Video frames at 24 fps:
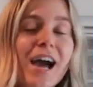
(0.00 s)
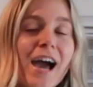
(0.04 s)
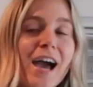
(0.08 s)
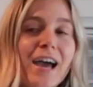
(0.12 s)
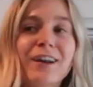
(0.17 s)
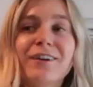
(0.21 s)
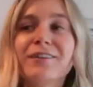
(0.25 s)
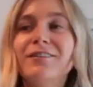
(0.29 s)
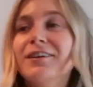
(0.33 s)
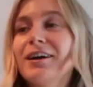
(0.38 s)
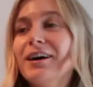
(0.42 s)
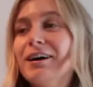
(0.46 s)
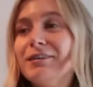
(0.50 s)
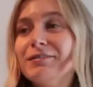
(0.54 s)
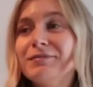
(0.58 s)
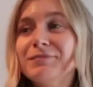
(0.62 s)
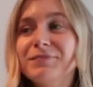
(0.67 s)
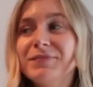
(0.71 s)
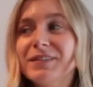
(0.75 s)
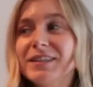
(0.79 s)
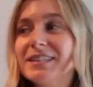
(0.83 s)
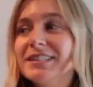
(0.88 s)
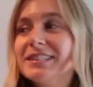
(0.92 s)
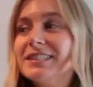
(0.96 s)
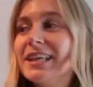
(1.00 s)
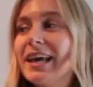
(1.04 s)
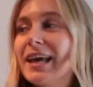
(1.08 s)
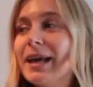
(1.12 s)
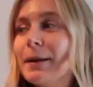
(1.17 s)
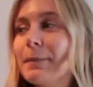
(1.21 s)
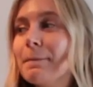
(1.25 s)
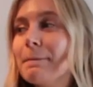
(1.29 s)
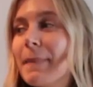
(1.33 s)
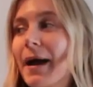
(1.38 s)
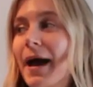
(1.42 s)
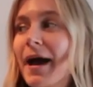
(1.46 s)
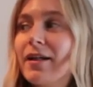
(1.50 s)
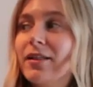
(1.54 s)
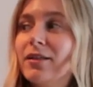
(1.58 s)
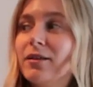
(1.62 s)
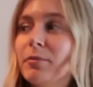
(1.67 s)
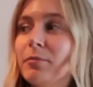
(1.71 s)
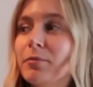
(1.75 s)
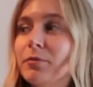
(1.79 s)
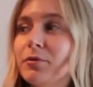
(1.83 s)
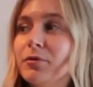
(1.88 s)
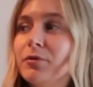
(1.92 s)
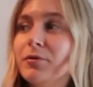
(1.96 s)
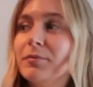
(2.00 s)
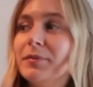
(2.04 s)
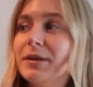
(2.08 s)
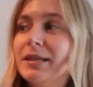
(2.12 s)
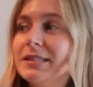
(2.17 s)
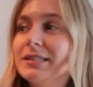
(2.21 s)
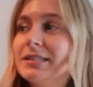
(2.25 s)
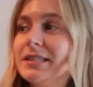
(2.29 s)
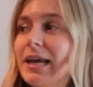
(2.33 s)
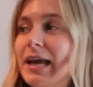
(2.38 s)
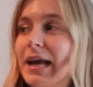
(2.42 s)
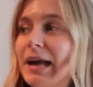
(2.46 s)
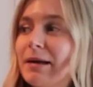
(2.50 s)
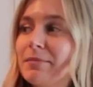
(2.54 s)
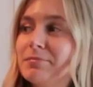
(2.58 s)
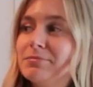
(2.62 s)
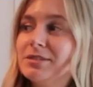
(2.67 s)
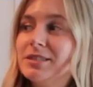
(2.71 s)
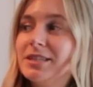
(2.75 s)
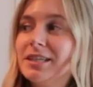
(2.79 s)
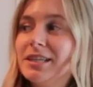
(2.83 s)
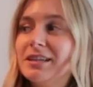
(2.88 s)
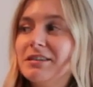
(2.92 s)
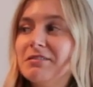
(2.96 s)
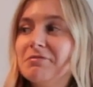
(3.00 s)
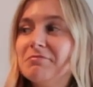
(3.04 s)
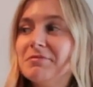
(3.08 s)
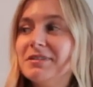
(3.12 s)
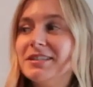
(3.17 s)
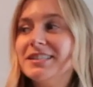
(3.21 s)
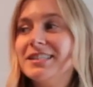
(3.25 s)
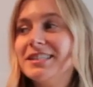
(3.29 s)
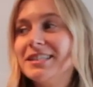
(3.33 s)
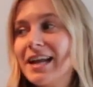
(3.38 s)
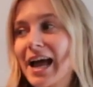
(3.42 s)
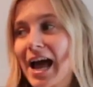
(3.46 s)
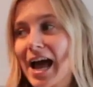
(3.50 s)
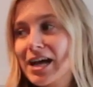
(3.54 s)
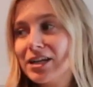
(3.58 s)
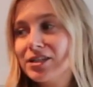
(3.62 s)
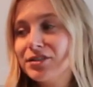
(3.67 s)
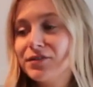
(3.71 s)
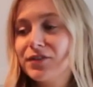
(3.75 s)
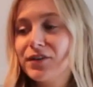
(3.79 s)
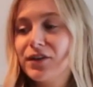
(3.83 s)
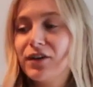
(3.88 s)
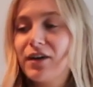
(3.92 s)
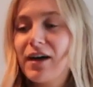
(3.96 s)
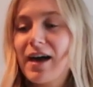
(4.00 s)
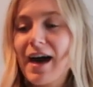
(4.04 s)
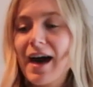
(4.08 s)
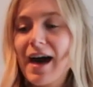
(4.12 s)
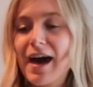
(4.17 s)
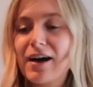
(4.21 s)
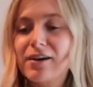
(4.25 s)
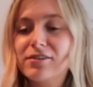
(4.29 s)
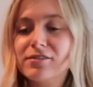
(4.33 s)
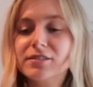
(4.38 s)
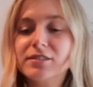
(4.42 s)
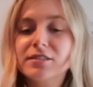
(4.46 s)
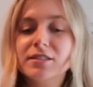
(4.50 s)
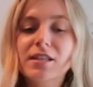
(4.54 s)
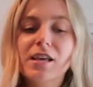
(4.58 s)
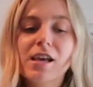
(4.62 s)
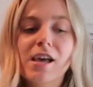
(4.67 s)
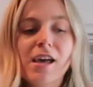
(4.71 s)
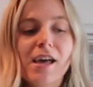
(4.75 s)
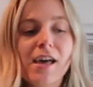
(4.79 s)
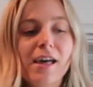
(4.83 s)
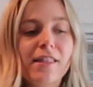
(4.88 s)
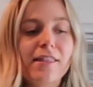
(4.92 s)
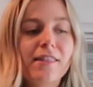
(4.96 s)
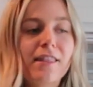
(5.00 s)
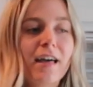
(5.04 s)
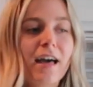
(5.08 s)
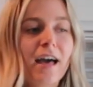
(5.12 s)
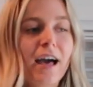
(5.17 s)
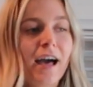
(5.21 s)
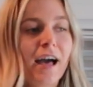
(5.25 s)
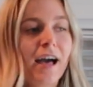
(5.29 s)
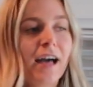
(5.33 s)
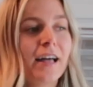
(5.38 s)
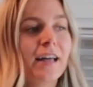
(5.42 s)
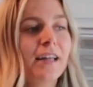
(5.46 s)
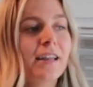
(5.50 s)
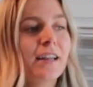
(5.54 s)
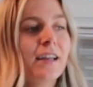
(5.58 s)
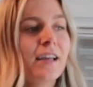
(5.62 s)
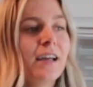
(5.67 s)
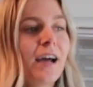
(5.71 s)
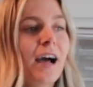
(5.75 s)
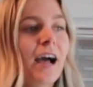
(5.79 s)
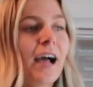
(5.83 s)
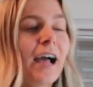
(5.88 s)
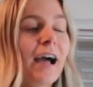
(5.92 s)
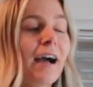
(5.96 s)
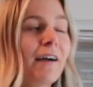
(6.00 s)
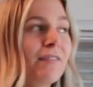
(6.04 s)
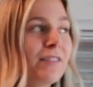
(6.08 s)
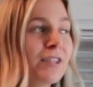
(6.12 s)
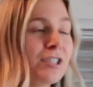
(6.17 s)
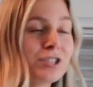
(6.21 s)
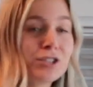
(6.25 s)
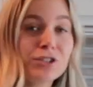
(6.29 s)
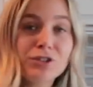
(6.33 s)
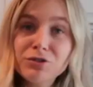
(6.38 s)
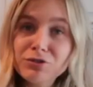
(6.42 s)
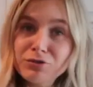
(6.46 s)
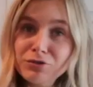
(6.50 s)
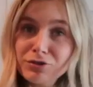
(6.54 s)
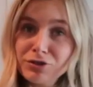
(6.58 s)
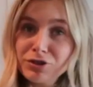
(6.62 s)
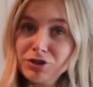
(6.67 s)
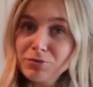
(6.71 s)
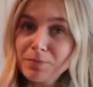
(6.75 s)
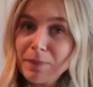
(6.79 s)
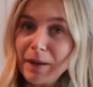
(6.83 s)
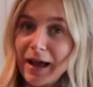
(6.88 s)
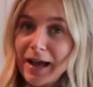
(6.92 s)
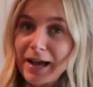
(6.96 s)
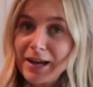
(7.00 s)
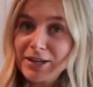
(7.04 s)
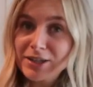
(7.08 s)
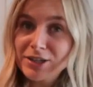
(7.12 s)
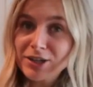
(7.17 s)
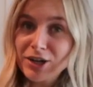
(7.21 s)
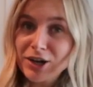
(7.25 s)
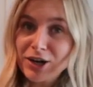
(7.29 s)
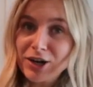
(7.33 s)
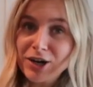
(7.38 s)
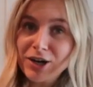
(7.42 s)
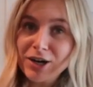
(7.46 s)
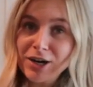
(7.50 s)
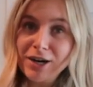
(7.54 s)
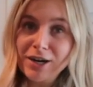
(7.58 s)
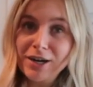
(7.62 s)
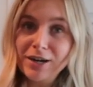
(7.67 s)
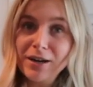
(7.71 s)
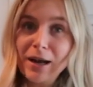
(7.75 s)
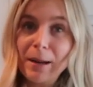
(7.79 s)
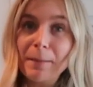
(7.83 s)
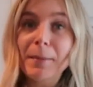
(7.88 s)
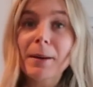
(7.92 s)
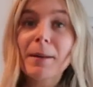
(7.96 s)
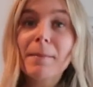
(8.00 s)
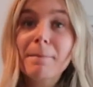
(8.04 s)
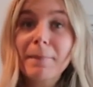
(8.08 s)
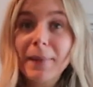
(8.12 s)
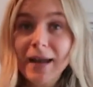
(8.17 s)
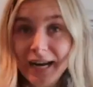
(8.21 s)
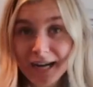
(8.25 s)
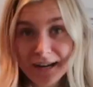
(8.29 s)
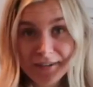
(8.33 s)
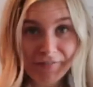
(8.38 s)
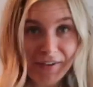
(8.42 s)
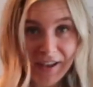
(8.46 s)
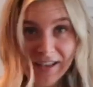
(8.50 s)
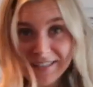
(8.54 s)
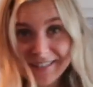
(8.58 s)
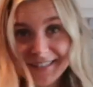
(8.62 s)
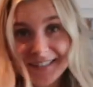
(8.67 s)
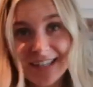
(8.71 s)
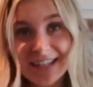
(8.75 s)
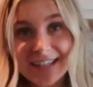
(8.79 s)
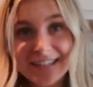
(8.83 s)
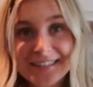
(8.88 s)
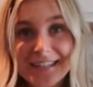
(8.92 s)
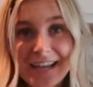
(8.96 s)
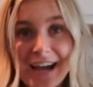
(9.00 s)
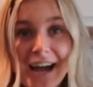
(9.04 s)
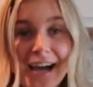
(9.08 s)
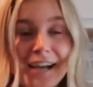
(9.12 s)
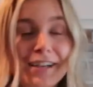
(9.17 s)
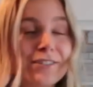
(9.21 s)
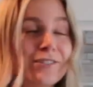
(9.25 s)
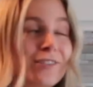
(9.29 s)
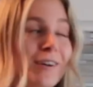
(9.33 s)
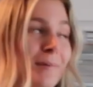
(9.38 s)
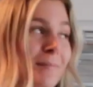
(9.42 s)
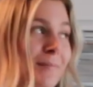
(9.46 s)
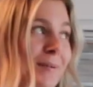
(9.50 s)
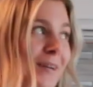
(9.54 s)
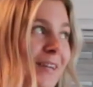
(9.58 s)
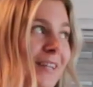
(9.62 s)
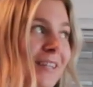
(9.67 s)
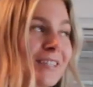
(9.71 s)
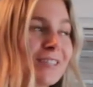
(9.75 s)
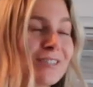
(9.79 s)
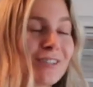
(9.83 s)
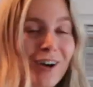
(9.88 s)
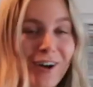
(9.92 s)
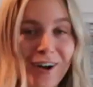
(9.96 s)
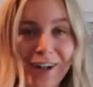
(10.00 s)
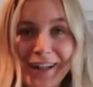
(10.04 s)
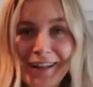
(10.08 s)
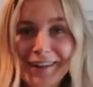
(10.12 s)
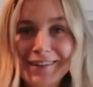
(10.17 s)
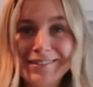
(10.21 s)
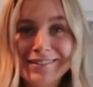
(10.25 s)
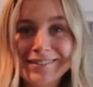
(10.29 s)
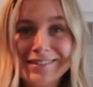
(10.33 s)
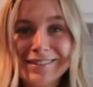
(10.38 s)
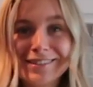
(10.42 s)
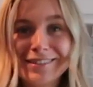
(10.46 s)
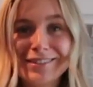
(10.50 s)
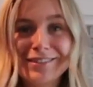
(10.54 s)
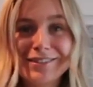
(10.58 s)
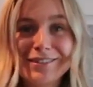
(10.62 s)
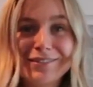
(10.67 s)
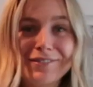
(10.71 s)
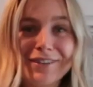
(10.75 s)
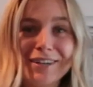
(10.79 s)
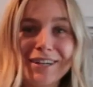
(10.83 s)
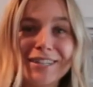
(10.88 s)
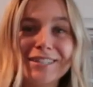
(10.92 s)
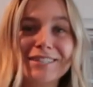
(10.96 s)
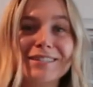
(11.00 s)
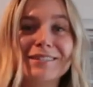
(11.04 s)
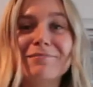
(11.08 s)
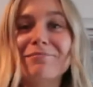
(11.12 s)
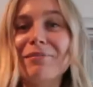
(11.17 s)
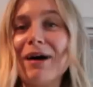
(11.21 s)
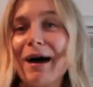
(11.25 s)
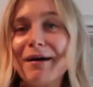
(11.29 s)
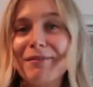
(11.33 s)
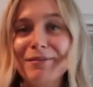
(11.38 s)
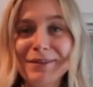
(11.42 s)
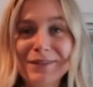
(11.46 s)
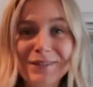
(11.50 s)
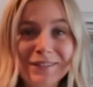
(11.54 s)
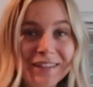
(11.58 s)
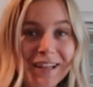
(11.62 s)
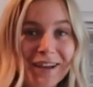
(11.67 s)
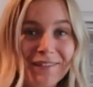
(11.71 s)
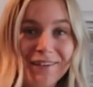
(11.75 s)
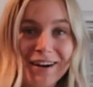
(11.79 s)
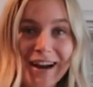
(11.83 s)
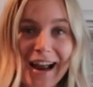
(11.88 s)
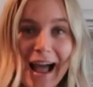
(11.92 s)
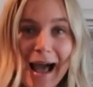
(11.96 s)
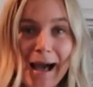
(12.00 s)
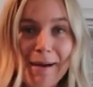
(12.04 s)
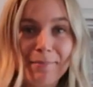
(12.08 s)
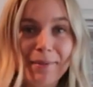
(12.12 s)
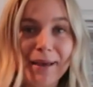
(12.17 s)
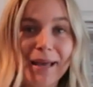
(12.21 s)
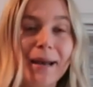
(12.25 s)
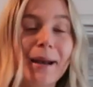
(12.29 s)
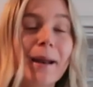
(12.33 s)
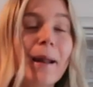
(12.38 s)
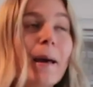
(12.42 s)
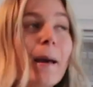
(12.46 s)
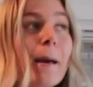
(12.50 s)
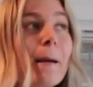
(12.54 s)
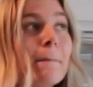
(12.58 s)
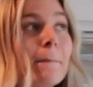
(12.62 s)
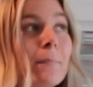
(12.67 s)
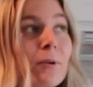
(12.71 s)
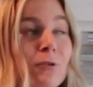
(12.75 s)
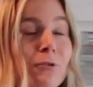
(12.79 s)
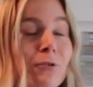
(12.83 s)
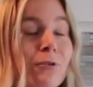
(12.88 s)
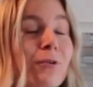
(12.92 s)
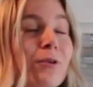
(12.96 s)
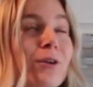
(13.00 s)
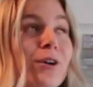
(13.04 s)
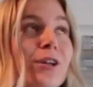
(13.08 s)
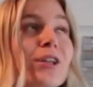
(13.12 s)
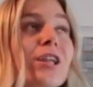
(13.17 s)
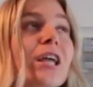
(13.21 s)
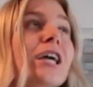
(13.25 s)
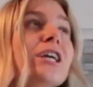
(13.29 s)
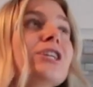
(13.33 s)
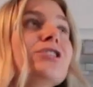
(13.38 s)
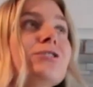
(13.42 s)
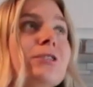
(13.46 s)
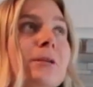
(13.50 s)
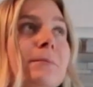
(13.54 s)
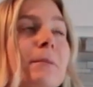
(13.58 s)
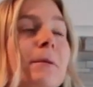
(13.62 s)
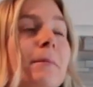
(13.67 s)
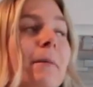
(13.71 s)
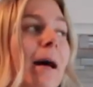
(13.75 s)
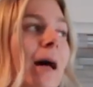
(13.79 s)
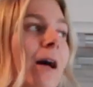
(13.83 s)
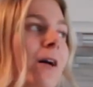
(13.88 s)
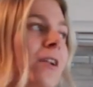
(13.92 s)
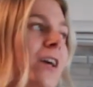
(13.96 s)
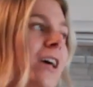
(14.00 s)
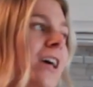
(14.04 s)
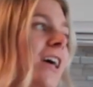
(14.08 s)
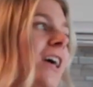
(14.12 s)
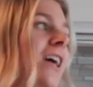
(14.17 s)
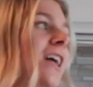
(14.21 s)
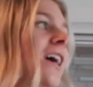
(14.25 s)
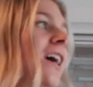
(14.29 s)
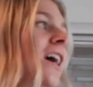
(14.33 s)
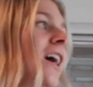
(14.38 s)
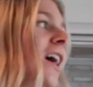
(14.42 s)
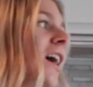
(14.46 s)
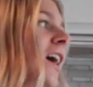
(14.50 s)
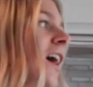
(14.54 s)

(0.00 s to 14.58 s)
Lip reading: I don't know, this like Malibu meets Hampton meets Nashville house that I have this huge backyard. I'm gonna manifest this, guys. So I'm putting this all out into the universe. It probably will never happen, but we'll like dream about it.